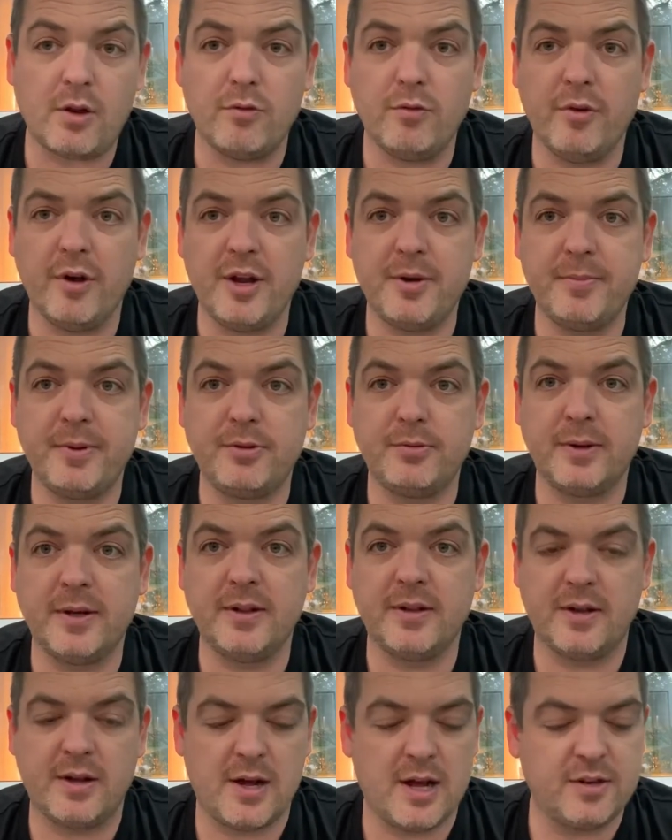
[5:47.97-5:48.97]
Read
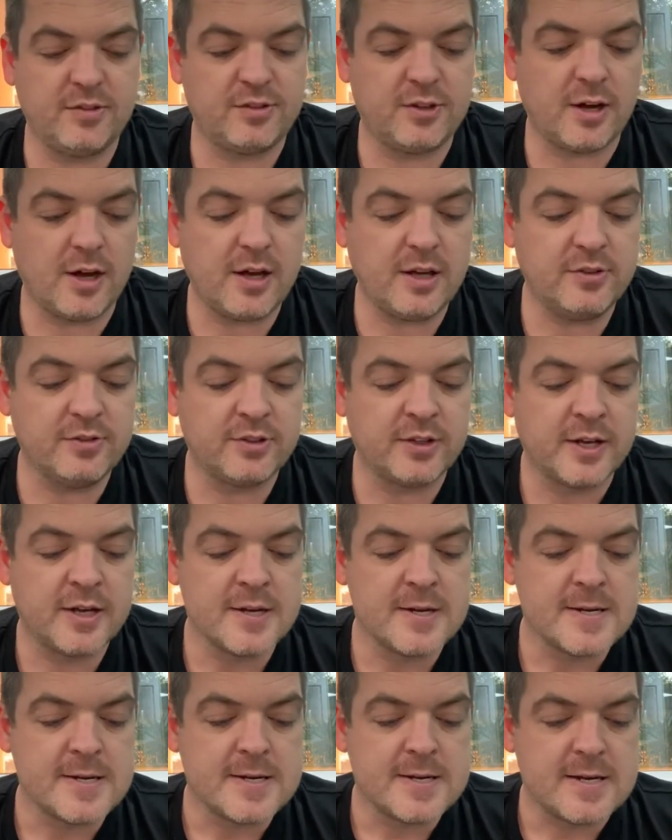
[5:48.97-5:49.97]
between the lines, guys.
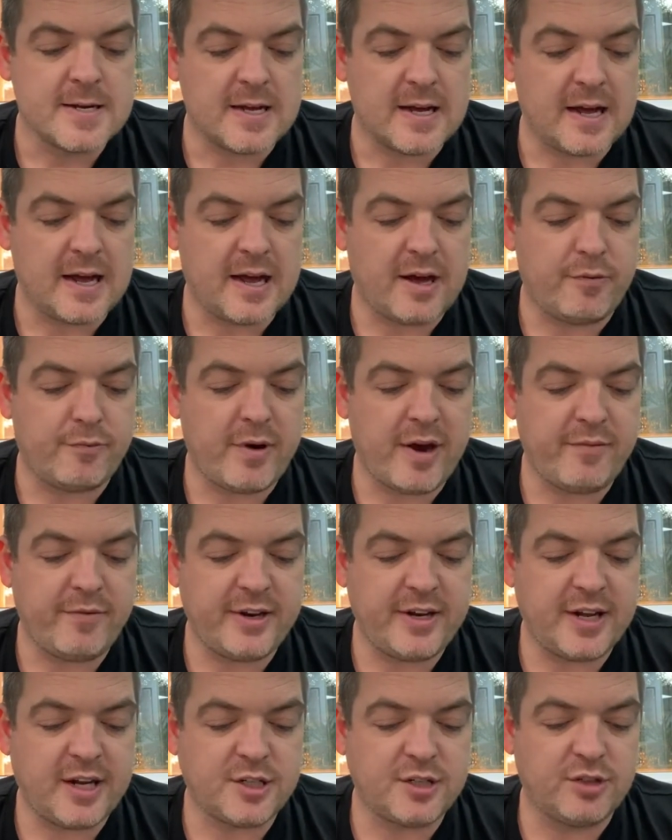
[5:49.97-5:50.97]
Rent
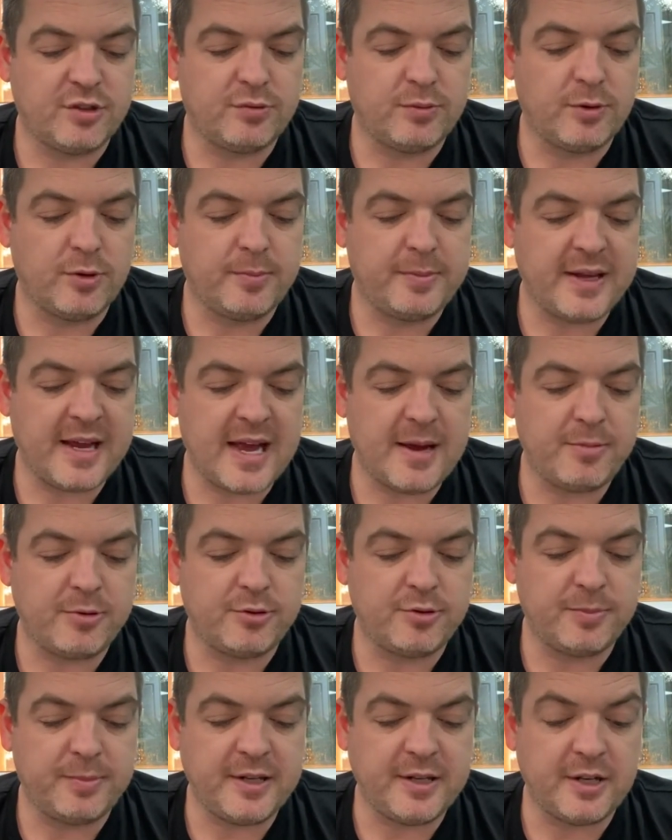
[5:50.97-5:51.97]
reductions will be able
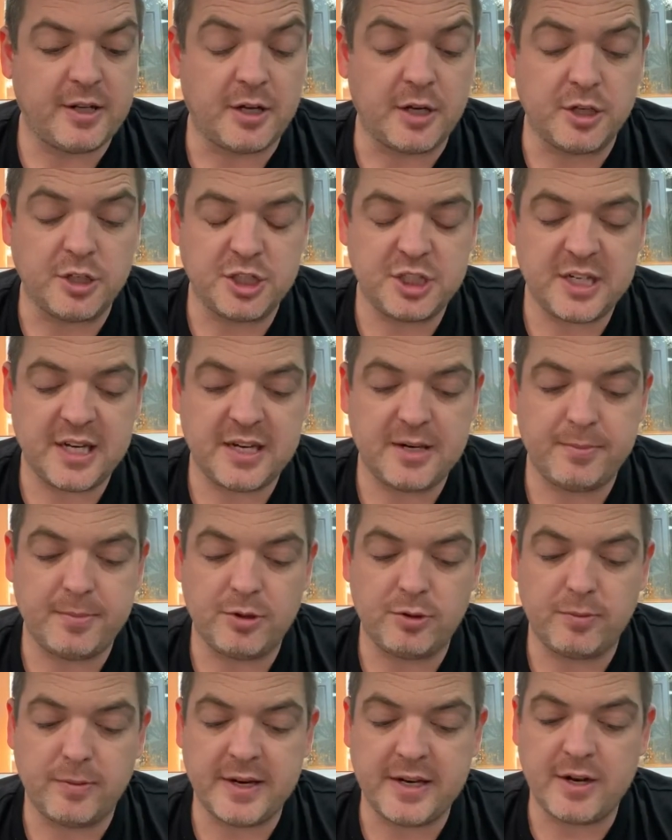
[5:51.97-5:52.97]
to be negotiated
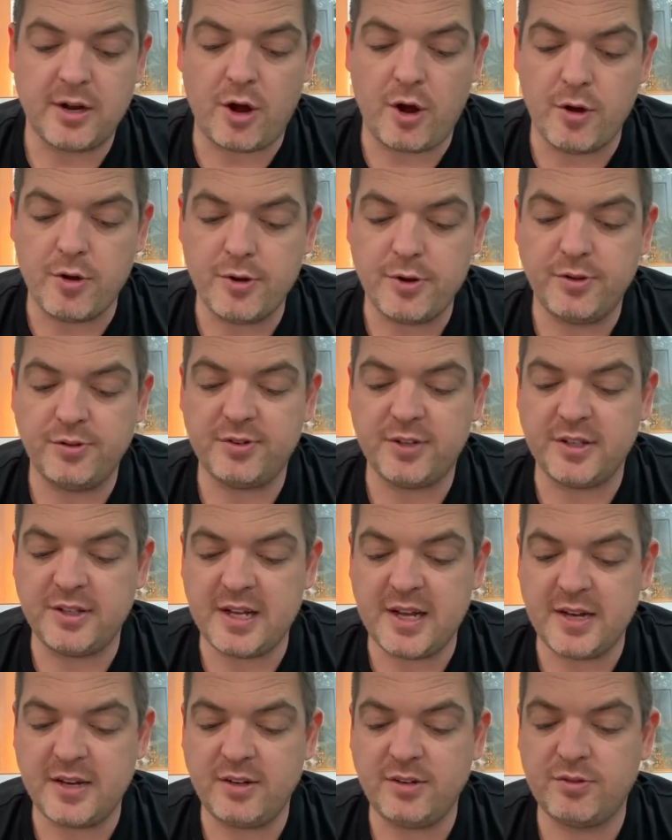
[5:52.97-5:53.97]
between owners and
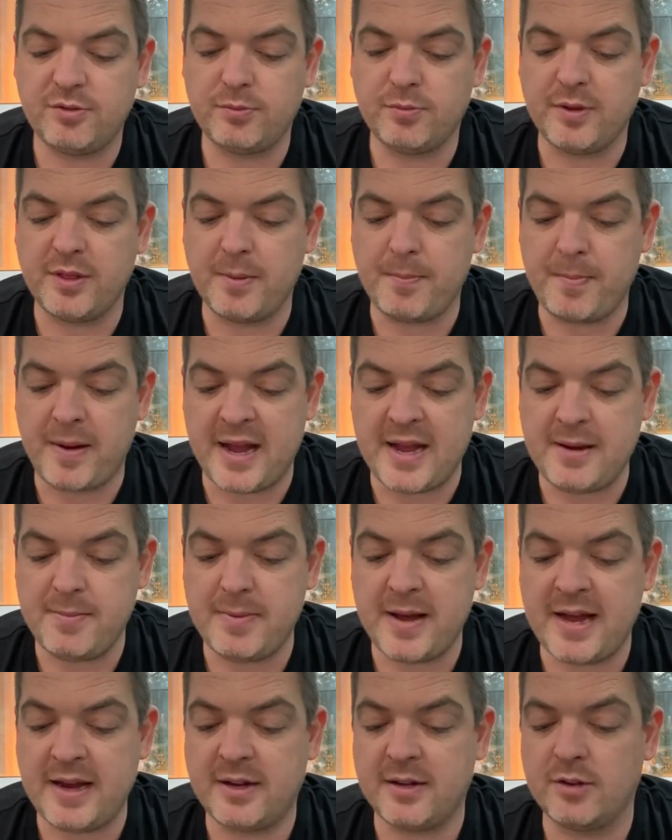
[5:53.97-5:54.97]
tenants, with a
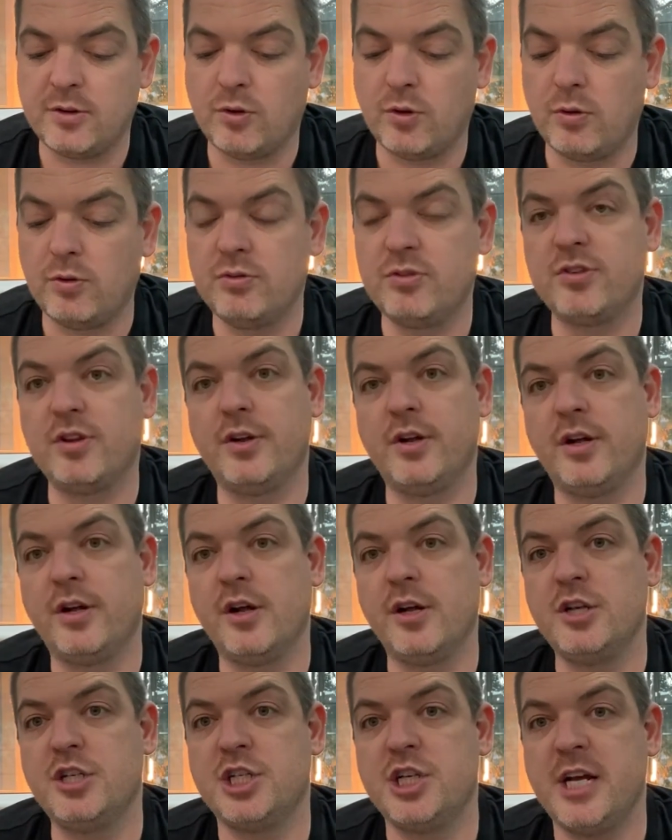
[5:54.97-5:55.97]
payback also
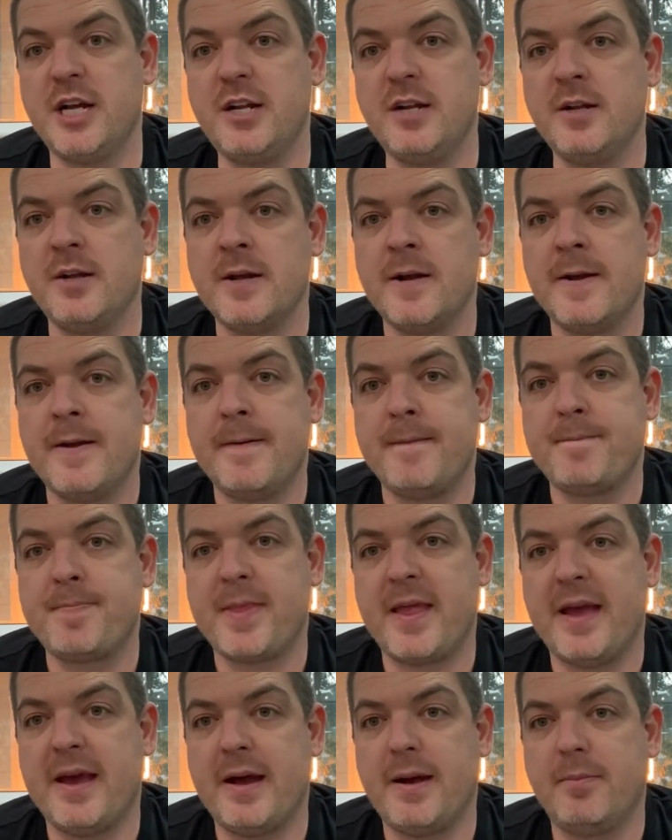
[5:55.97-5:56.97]
negotiated.
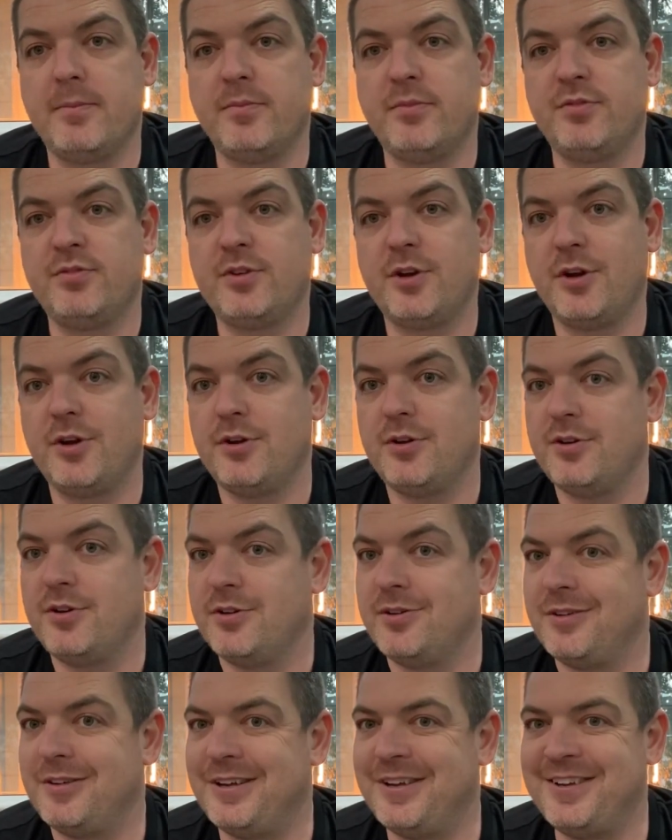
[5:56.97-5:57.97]

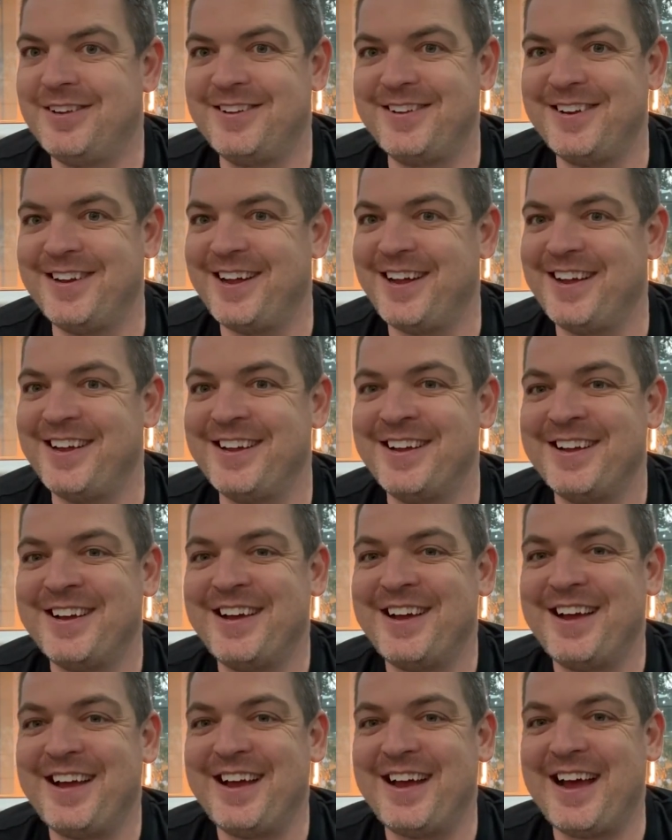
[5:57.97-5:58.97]

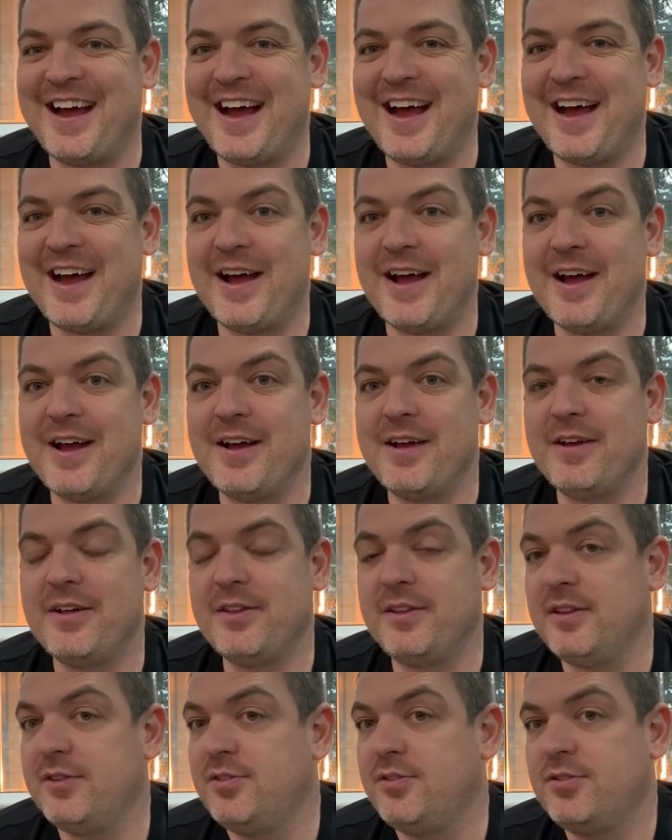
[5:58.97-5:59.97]

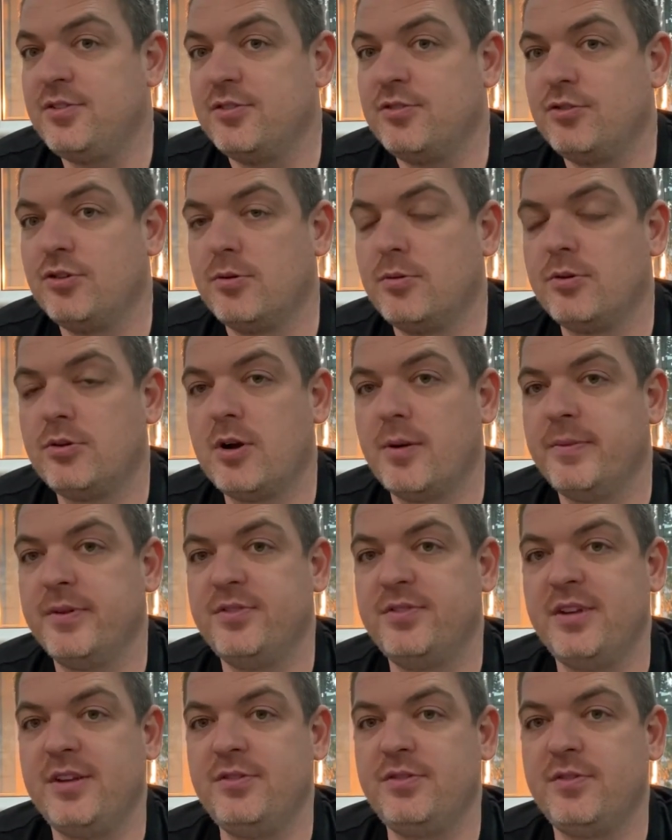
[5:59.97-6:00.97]
This is just normal common
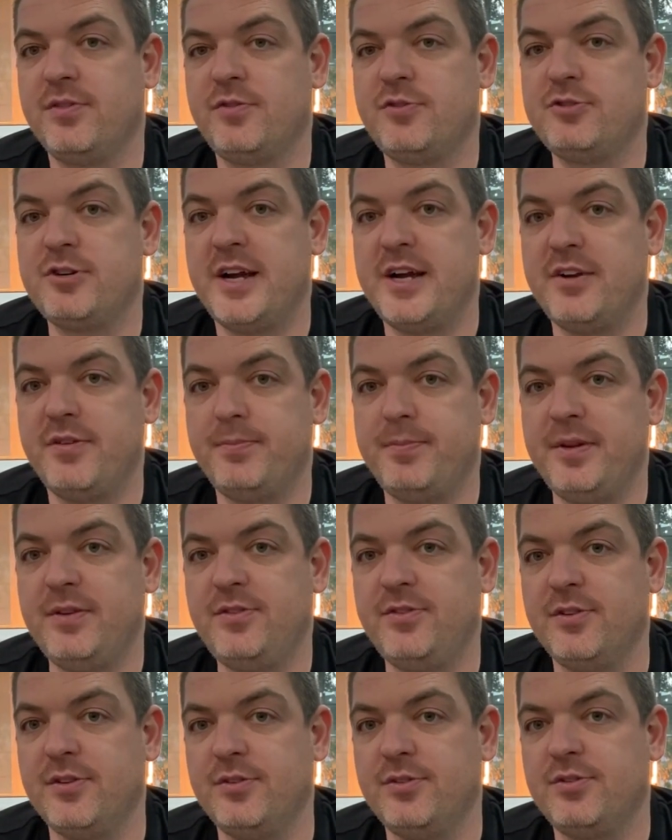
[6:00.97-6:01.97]
sense of trade or
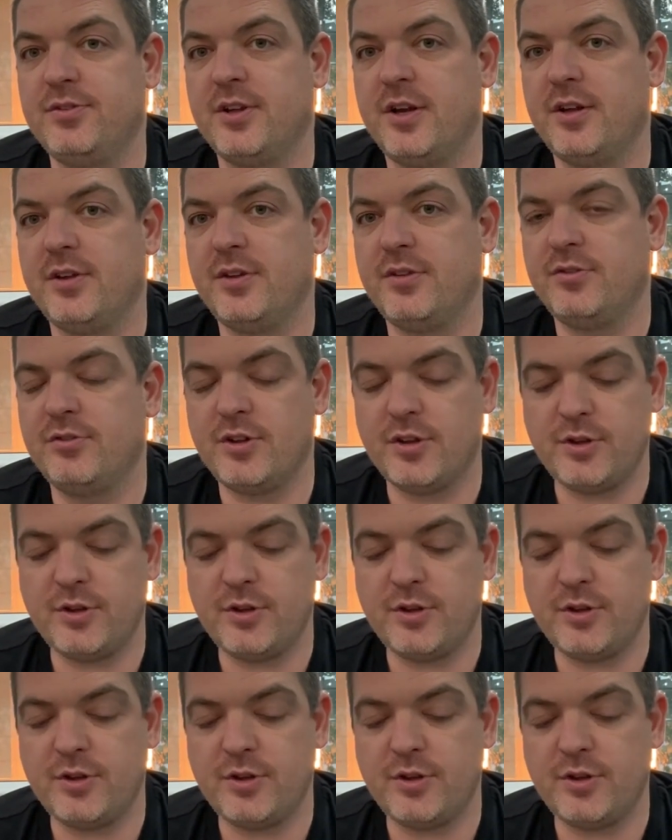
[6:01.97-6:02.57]
business. So there's